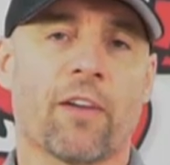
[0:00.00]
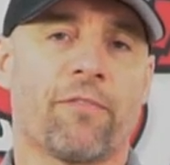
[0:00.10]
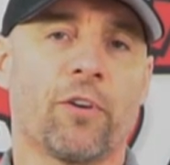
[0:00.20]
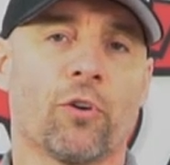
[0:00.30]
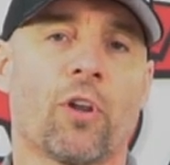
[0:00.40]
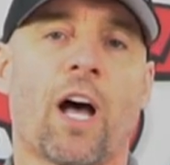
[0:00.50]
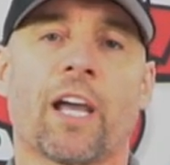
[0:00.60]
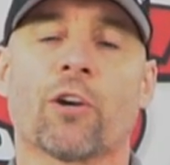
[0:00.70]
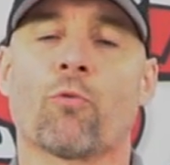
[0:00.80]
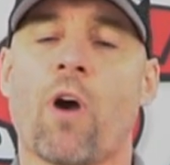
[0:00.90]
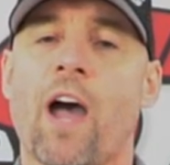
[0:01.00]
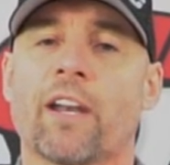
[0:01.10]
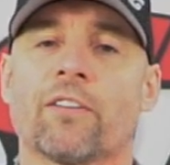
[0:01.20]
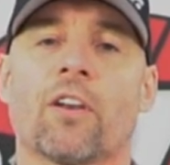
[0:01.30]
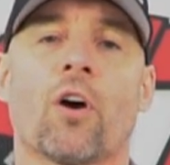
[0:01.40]
I feel I could ride
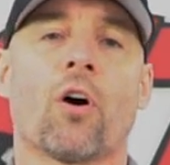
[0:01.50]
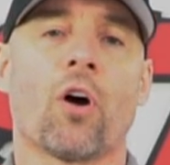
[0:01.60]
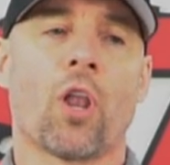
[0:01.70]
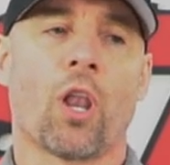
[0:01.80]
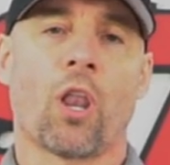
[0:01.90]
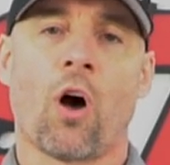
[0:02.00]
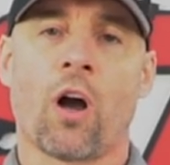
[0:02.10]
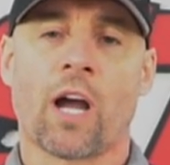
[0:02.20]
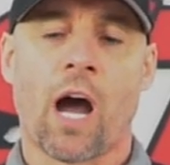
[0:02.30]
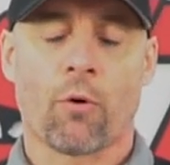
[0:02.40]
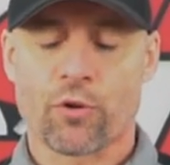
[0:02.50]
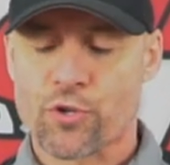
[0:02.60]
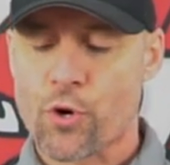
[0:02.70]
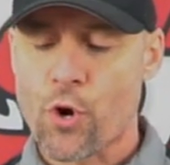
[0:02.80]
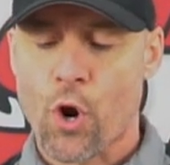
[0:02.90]
in long
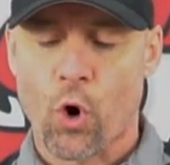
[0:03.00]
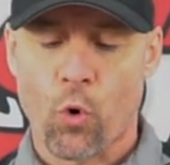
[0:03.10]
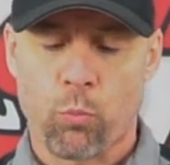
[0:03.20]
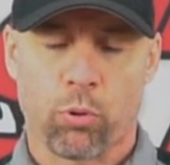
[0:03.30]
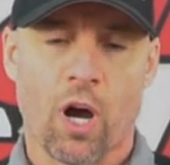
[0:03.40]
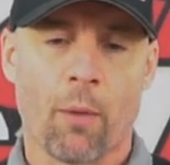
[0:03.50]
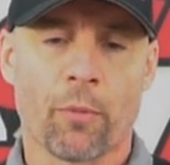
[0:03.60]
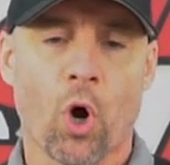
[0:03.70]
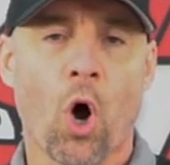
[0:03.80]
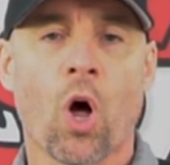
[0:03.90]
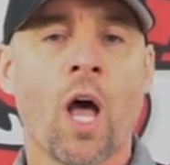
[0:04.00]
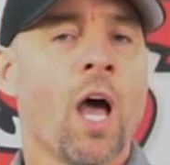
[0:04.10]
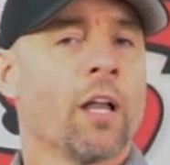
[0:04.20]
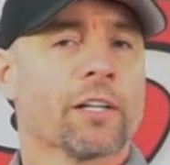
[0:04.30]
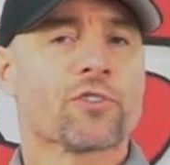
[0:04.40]
hours, no problem at all.
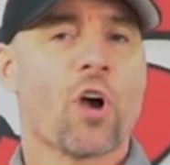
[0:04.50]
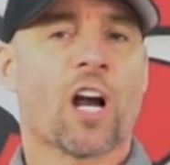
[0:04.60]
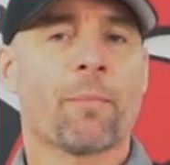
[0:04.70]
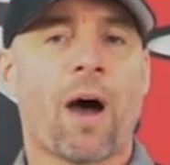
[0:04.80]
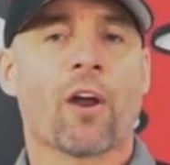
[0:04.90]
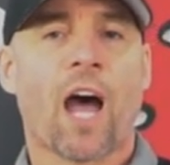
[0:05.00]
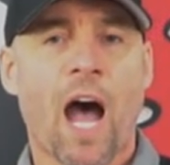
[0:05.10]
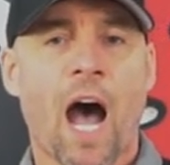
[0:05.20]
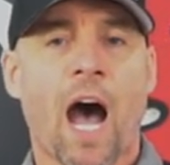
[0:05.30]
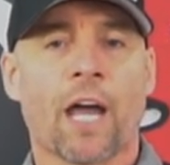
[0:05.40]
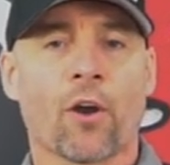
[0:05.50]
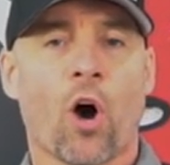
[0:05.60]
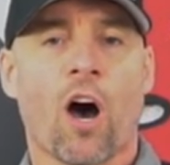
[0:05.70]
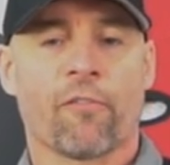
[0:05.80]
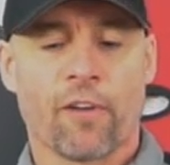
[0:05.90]
Let's talk about
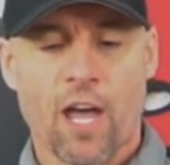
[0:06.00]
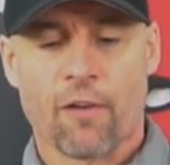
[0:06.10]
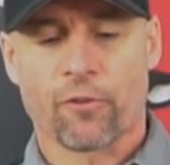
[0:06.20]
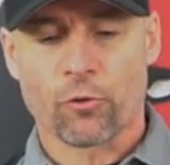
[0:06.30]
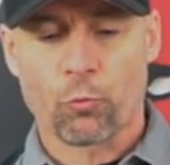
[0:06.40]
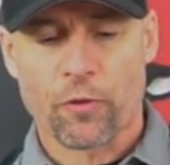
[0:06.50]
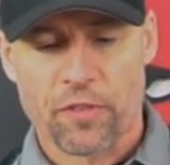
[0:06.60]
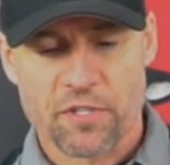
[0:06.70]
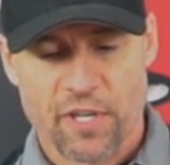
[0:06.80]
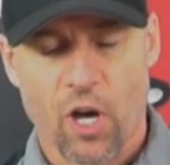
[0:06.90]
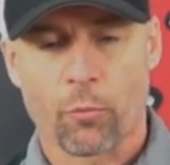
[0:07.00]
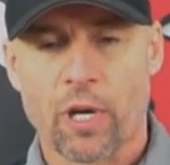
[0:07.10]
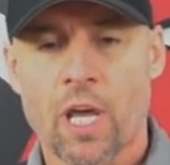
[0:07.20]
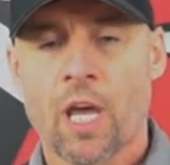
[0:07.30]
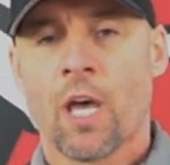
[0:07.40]
on-off effort with this
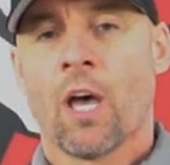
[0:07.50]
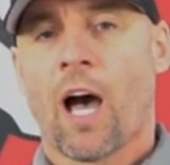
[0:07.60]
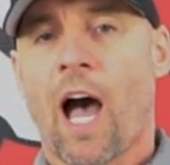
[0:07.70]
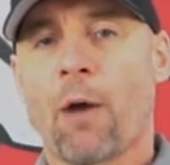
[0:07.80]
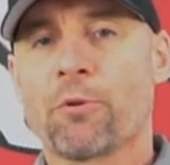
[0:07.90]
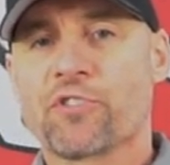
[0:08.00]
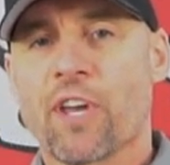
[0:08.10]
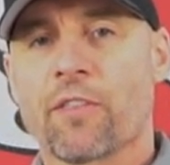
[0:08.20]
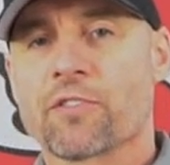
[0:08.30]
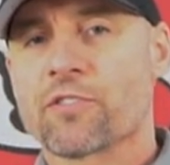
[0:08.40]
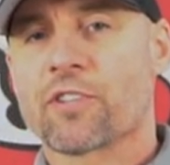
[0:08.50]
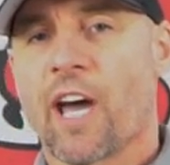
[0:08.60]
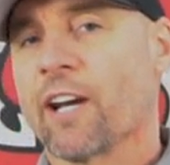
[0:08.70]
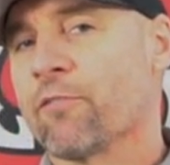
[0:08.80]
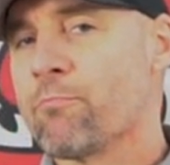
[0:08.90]
helmet. I would say this is
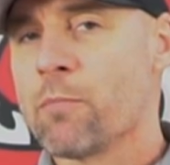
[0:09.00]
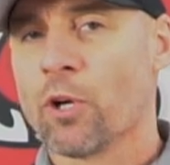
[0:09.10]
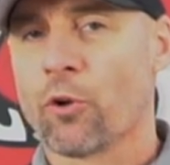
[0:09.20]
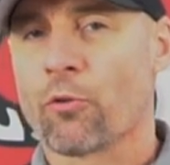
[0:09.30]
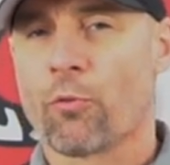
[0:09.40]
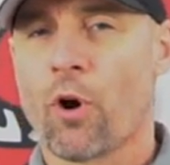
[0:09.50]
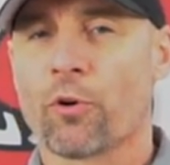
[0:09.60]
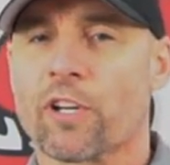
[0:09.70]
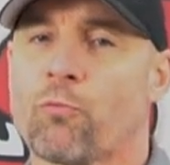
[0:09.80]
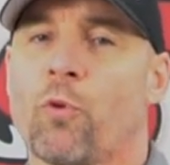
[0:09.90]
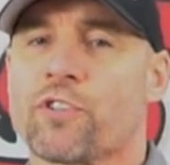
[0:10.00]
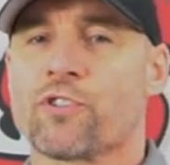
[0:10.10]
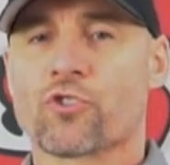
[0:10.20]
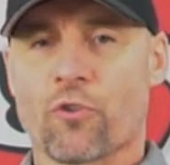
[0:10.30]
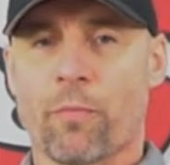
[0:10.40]
kind of middle of the road. It
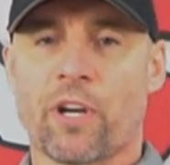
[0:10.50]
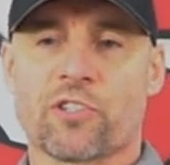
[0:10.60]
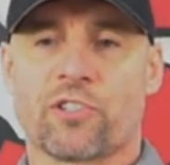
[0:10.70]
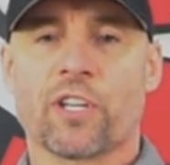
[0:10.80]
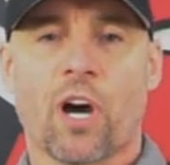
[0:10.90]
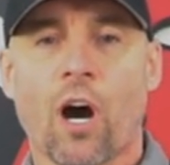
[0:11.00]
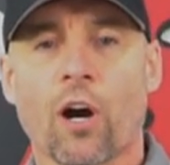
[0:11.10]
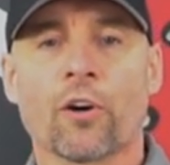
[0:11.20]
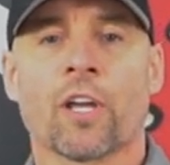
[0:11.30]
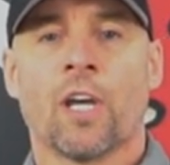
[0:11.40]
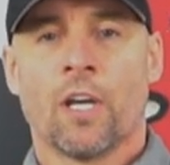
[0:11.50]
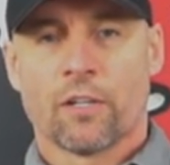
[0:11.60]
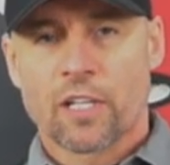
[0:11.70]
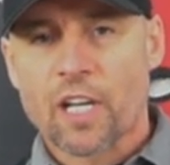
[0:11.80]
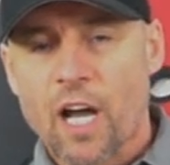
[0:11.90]
wasn't tremendously hard
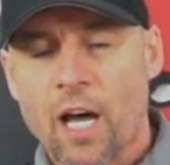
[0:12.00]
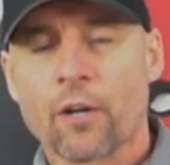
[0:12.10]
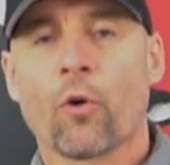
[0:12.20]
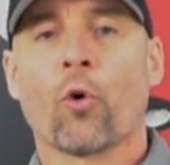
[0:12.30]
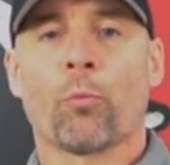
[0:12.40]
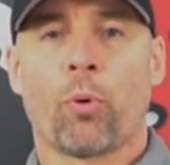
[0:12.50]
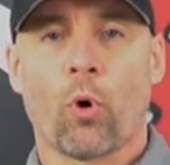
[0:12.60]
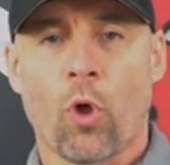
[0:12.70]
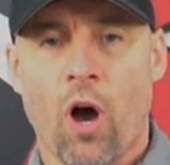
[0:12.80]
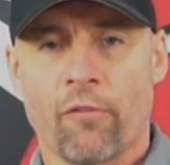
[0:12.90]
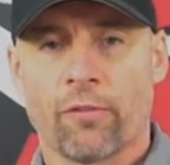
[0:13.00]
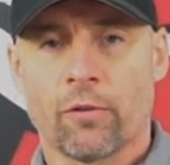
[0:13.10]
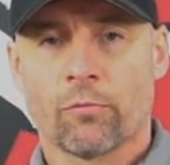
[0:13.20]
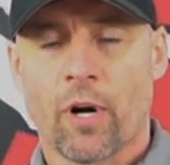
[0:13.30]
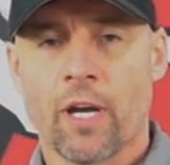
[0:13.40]
to get on or pull off,
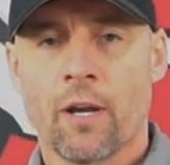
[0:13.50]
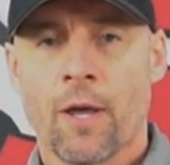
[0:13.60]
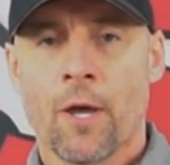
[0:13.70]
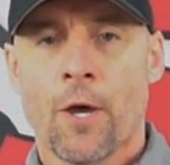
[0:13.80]
right?